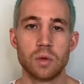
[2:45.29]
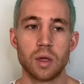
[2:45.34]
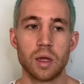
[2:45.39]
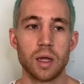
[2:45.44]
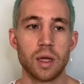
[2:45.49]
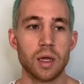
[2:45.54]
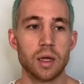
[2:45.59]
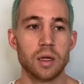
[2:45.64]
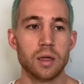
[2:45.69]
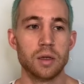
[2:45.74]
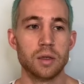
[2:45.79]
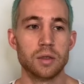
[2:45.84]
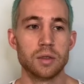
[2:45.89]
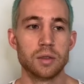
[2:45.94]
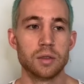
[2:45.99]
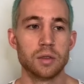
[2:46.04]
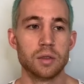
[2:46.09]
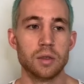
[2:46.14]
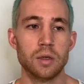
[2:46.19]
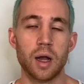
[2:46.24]
and
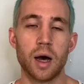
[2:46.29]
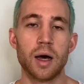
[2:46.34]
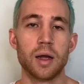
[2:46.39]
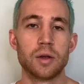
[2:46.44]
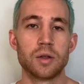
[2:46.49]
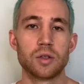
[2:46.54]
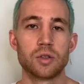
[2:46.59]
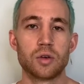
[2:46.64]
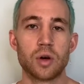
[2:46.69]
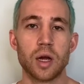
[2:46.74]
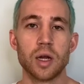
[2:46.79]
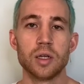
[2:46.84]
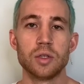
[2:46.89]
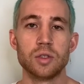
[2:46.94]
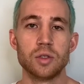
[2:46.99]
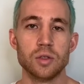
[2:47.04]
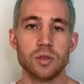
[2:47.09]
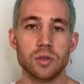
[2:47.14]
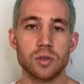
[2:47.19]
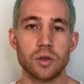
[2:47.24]
not try
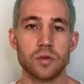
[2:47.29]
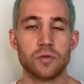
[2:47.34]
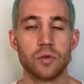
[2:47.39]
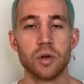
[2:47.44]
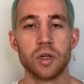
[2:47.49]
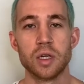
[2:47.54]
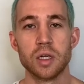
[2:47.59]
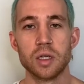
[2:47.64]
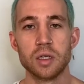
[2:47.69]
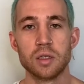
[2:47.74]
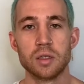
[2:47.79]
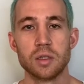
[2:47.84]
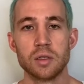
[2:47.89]
to avoid it.